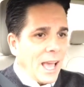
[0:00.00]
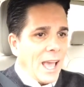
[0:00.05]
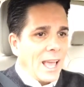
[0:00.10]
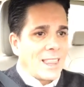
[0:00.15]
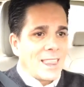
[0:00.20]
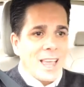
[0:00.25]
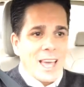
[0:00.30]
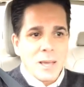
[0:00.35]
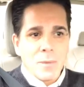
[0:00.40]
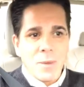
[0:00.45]

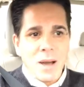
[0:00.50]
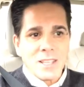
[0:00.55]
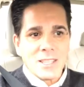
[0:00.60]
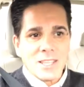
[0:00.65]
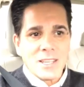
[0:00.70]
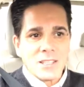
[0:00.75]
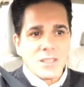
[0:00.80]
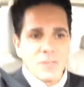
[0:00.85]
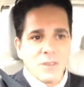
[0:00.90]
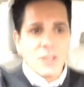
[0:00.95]
and
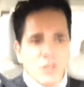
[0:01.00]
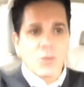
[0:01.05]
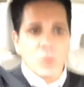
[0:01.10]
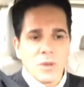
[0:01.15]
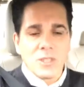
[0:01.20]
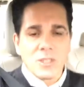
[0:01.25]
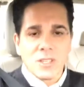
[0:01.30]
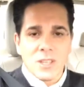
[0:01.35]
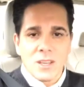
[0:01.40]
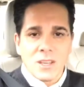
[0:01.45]
like-minded
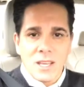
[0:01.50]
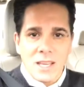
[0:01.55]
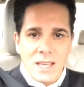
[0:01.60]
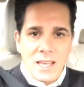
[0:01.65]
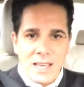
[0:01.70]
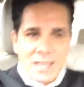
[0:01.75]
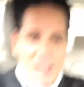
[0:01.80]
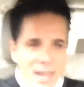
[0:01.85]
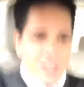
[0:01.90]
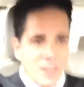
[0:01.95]
individuals
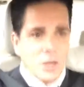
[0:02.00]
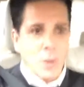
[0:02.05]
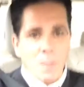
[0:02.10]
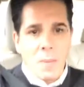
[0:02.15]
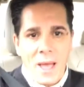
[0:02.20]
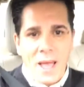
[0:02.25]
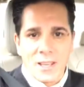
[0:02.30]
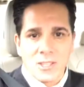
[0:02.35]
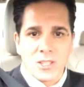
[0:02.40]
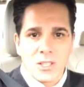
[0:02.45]
connect their
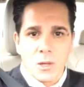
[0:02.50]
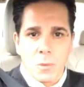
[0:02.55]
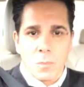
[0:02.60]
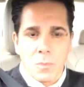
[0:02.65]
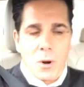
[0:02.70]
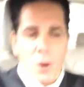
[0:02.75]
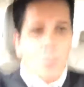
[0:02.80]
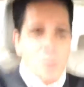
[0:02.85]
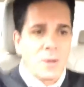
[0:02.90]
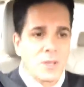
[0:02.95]
passion and
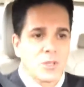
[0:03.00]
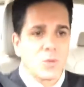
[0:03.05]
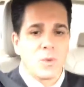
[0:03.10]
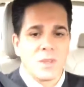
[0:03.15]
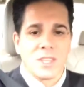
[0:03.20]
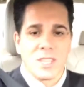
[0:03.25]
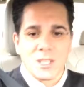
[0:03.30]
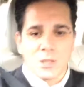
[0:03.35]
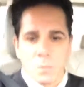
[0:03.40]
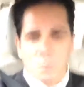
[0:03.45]
purpose
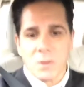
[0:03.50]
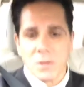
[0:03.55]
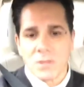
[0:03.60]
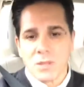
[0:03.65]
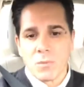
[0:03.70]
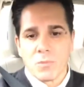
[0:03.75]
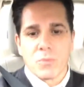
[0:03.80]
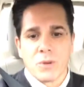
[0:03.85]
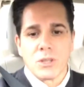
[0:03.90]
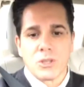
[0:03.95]
with this
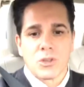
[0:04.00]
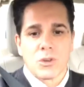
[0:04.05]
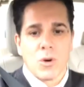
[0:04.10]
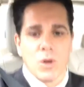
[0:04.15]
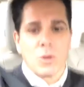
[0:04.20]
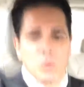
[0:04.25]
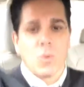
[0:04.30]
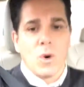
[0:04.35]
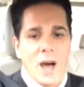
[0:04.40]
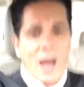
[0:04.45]
building bridge
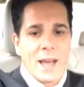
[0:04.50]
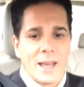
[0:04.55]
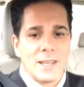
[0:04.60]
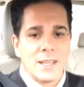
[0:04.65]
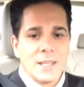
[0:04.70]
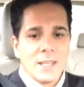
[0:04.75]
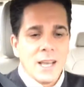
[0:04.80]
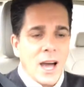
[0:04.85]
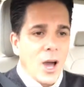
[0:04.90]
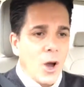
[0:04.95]
called Why.
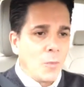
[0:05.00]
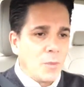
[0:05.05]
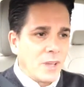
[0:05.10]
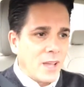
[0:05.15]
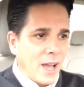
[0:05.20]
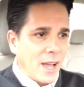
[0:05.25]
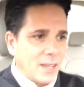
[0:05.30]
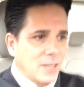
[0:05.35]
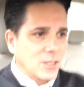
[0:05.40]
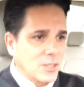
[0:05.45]
I hope you
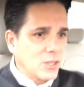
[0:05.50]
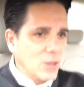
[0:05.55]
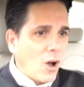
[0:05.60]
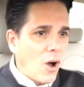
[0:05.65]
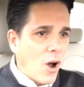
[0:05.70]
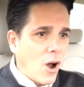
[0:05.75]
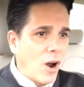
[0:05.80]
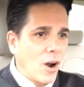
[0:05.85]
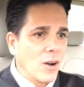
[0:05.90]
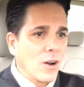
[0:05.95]
guys
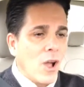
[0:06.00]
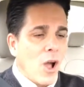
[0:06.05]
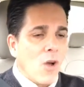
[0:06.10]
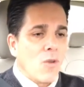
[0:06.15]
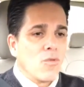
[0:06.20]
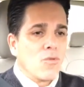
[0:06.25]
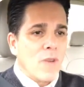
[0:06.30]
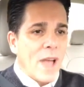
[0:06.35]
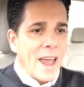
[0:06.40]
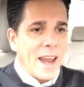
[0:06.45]
are
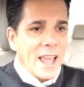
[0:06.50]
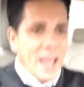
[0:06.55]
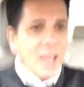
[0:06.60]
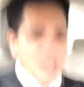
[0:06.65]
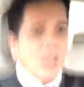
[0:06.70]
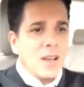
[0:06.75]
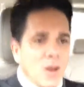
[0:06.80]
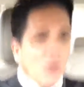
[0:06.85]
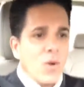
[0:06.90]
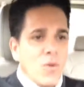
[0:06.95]

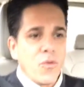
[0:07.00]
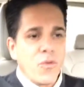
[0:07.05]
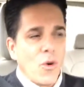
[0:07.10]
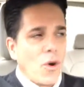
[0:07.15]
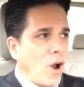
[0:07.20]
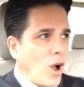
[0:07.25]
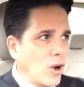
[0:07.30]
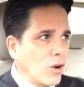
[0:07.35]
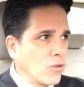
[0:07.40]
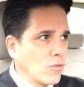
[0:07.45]
ready
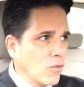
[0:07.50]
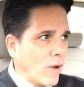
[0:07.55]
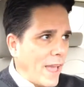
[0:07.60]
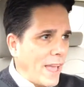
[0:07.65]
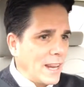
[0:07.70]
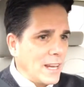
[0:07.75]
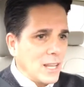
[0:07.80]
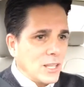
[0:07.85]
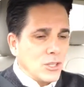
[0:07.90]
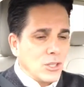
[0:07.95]
for a
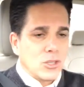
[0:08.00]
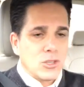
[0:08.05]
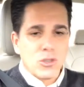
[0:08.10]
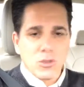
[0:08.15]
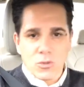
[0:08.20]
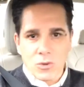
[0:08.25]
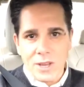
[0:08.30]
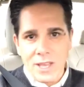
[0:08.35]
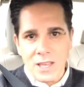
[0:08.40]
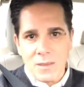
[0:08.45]
great
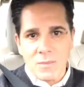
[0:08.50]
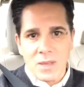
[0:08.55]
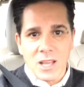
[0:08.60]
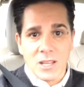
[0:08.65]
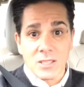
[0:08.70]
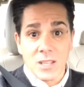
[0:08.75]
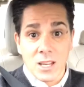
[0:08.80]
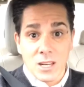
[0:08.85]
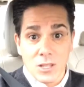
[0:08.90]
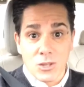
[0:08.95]
stream
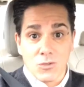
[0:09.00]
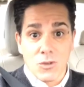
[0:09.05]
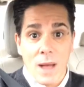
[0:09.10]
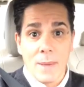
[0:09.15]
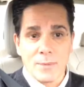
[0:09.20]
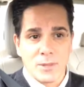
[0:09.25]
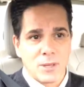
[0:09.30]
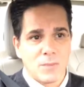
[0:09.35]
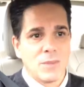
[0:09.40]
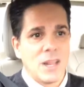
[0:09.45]
because I'm going to
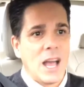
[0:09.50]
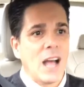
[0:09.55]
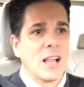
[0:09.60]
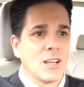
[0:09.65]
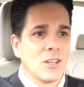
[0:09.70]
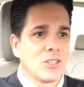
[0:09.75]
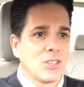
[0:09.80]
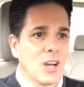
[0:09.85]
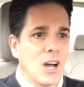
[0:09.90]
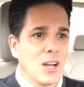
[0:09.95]
drop some
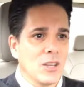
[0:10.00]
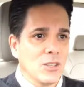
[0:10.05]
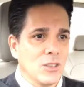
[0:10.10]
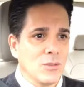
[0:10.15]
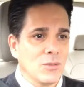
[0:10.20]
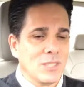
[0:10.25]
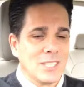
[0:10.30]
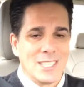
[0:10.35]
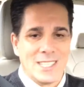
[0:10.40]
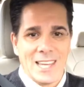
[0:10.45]
knowledge on
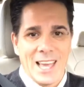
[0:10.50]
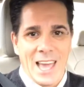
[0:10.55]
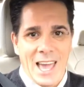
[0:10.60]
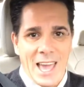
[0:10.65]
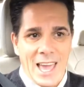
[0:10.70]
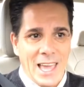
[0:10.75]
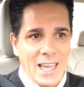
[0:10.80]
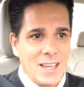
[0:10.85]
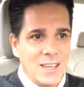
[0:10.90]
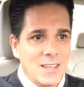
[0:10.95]
you
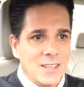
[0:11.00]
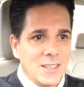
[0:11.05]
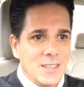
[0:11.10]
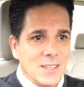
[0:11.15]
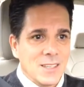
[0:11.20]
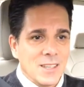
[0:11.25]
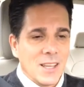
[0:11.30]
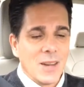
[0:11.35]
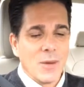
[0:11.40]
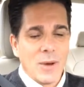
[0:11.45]
today.
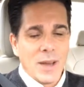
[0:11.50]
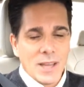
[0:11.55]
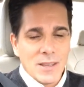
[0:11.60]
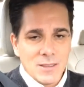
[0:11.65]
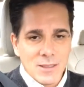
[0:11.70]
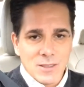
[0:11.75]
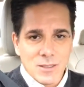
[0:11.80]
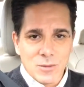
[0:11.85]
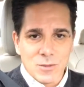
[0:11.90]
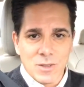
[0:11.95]

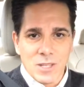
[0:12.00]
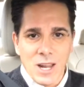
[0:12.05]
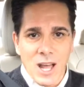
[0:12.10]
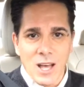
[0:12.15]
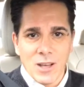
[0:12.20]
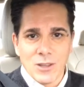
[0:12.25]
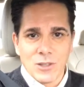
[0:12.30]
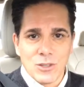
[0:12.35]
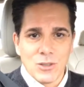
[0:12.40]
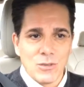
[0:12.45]
Anyway, it's the
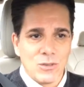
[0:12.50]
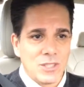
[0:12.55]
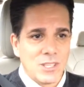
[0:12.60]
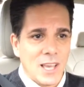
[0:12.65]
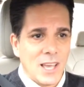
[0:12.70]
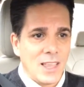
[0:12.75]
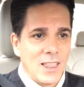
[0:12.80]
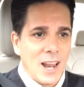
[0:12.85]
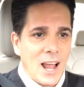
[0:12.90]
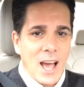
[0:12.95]
knowledge you
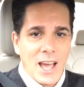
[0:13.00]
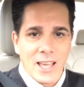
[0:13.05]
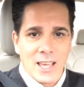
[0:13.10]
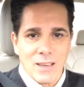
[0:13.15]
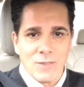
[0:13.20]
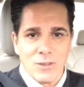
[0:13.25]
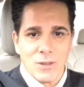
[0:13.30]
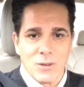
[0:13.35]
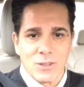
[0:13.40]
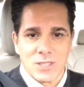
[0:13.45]
say that I
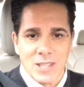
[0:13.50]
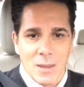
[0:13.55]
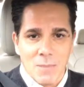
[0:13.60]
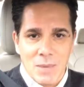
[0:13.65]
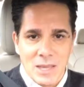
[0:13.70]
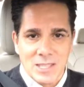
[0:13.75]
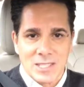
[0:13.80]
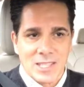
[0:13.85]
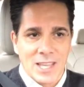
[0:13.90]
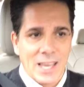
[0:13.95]
give you. It's not
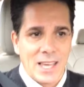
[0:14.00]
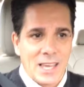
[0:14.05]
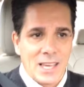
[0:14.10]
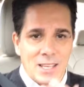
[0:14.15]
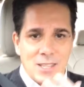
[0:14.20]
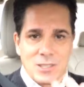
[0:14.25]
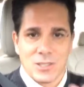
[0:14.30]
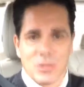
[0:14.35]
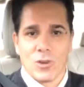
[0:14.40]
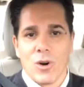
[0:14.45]
me saying
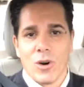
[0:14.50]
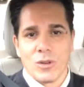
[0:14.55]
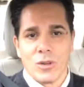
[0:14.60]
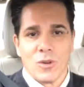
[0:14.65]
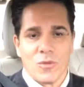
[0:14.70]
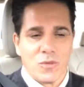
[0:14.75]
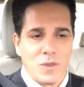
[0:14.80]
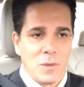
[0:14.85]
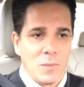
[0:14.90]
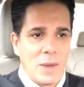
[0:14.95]
it. It's all
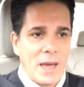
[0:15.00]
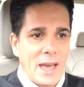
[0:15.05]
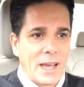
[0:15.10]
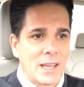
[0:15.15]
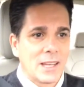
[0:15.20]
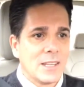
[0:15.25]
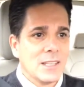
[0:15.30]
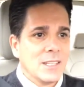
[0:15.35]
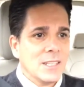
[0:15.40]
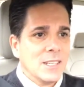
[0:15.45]
your feedback.